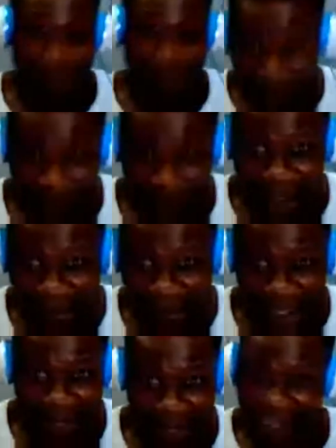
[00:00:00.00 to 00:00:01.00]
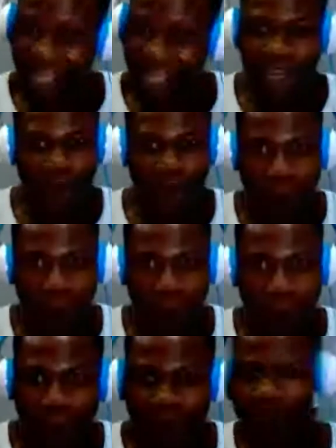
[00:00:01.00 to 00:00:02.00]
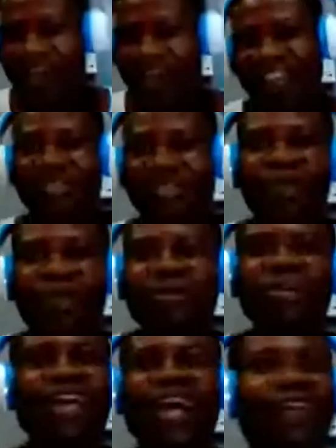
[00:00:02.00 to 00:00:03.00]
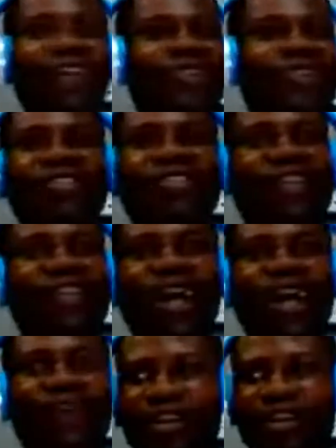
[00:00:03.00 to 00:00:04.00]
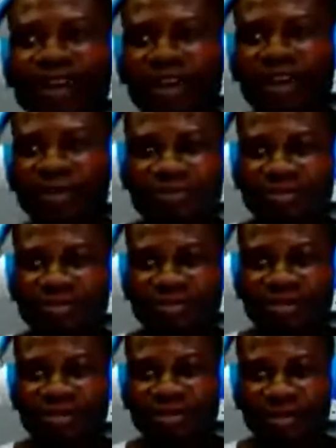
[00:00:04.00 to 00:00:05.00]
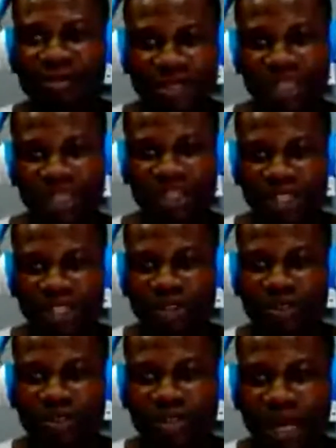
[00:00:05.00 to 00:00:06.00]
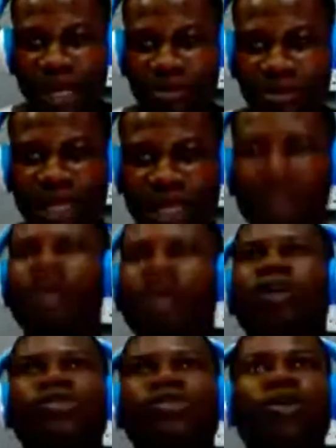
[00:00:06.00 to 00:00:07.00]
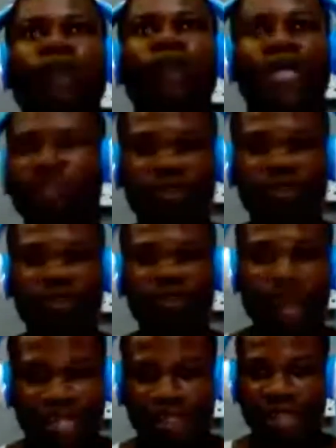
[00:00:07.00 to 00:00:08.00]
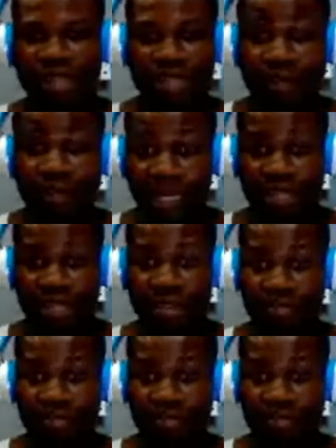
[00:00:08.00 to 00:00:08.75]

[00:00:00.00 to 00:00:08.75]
Will you beat me? No. So I don't have a scheduled time. Okay, so I just do as I'm led.